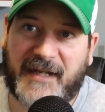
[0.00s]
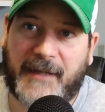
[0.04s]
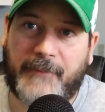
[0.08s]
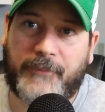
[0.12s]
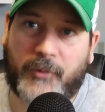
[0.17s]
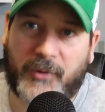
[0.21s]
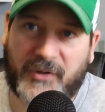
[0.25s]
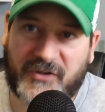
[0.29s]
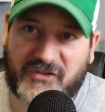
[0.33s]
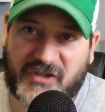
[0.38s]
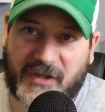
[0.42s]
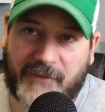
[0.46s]

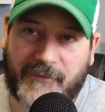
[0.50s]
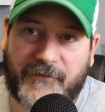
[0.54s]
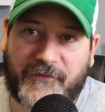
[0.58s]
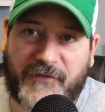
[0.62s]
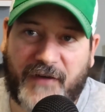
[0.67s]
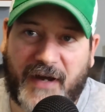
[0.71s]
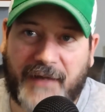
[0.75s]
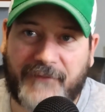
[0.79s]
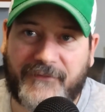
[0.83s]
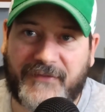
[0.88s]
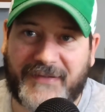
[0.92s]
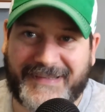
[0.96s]

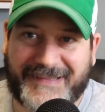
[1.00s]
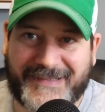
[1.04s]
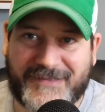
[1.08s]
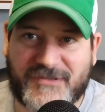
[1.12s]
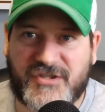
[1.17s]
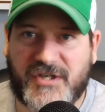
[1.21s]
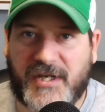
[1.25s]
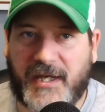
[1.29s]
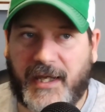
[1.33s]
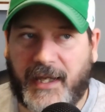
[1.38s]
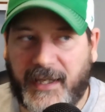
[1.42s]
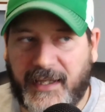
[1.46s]

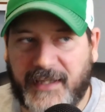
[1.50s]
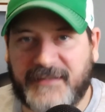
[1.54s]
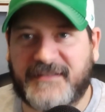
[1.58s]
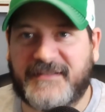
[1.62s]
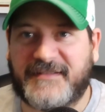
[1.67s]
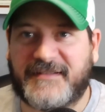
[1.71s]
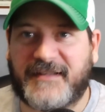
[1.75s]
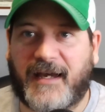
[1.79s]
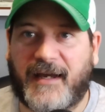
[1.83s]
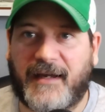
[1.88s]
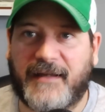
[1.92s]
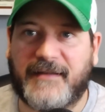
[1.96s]
9.75-inch
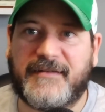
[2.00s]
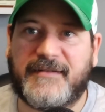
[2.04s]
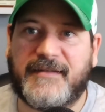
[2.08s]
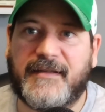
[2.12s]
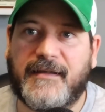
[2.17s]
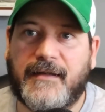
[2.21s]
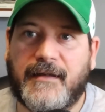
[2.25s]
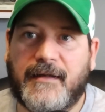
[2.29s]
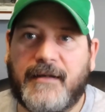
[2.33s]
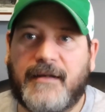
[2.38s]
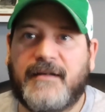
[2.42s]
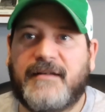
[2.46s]
hand size.
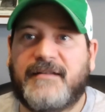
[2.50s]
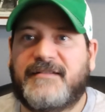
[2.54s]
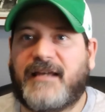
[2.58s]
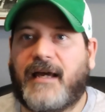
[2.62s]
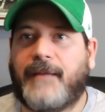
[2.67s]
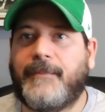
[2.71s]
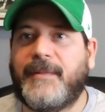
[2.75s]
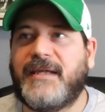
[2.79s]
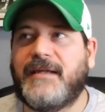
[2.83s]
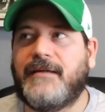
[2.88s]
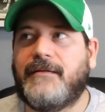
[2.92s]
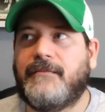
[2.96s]
So,
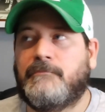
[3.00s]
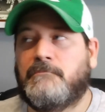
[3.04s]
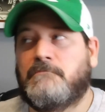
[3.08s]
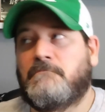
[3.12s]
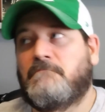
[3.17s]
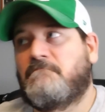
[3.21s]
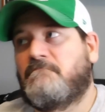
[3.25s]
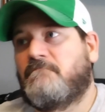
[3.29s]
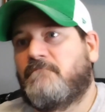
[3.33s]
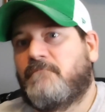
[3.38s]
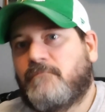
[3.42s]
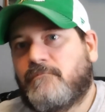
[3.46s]
I mean,
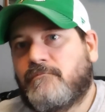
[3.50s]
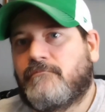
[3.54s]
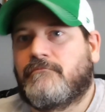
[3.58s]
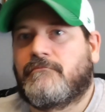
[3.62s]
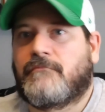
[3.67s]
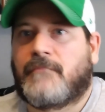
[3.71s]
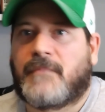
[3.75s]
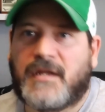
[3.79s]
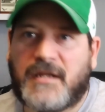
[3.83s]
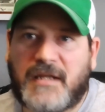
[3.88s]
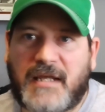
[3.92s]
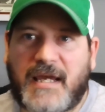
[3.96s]

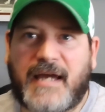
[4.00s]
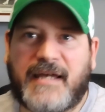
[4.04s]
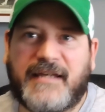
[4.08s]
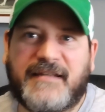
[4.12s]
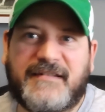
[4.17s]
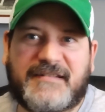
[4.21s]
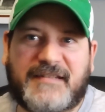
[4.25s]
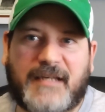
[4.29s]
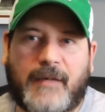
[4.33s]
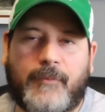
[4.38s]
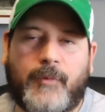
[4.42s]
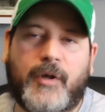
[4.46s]
yeah,
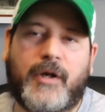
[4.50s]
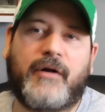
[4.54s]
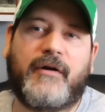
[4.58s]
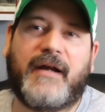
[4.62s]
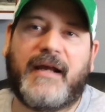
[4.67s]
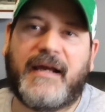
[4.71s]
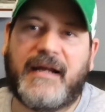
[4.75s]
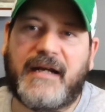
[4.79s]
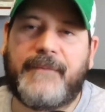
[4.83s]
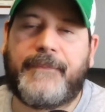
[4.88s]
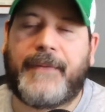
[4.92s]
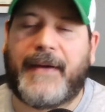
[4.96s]
he's
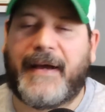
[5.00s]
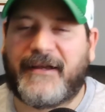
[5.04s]
sub-180